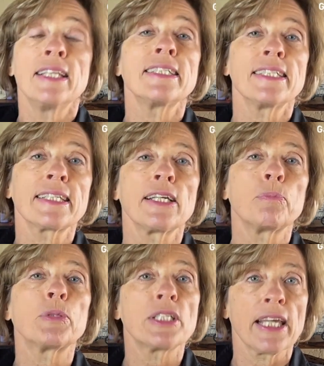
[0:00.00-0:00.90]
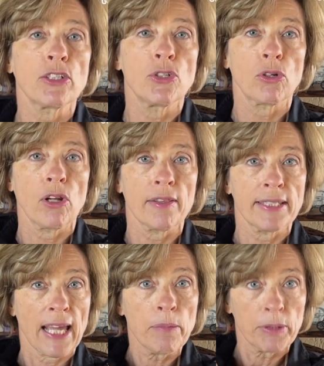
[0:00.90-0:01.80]
This is going to protect your cloth
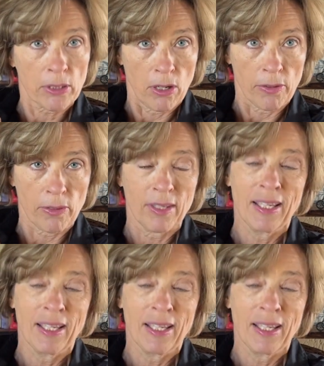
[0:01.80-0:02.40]
tablecloth.